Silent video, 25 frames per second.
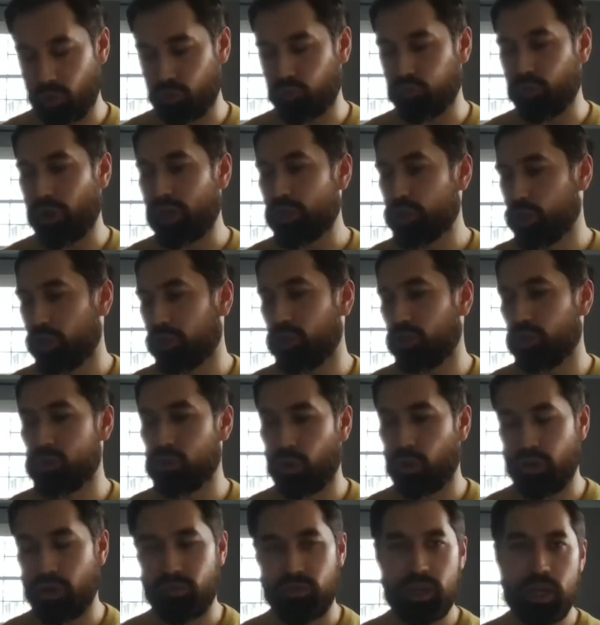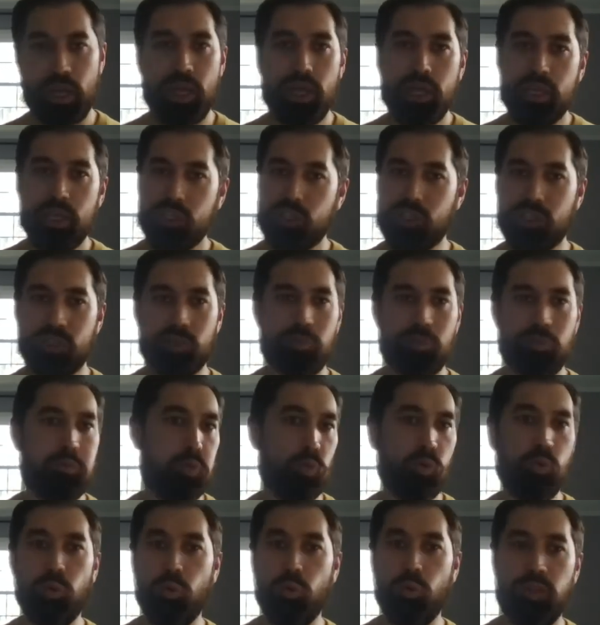Russia to sort of
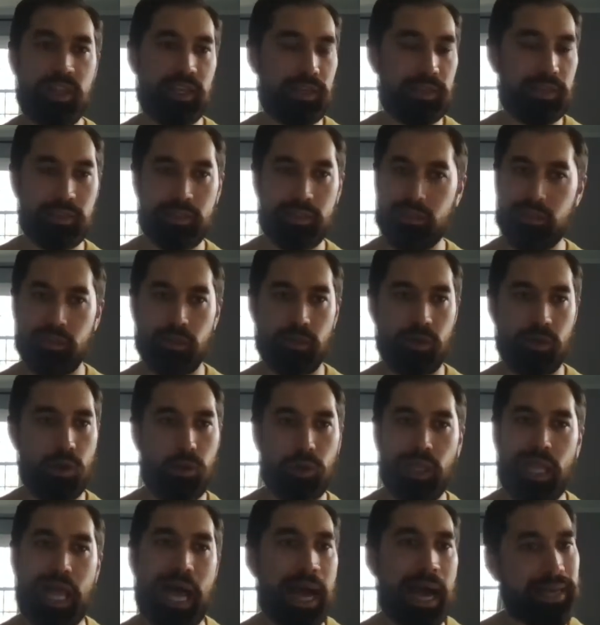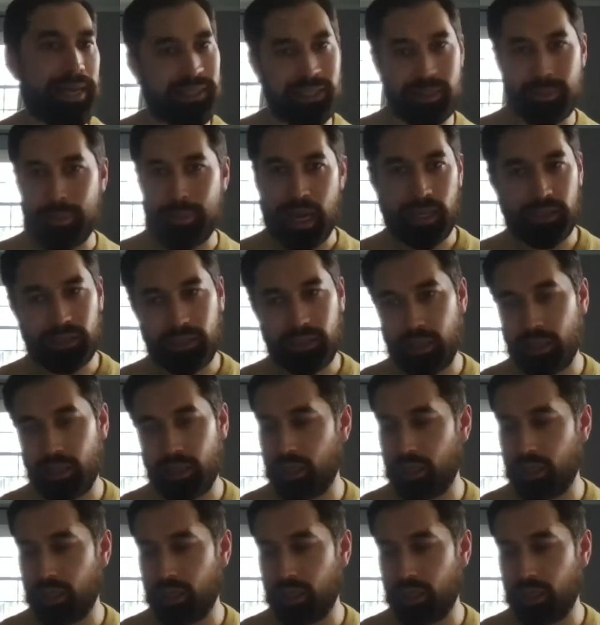spool these lies about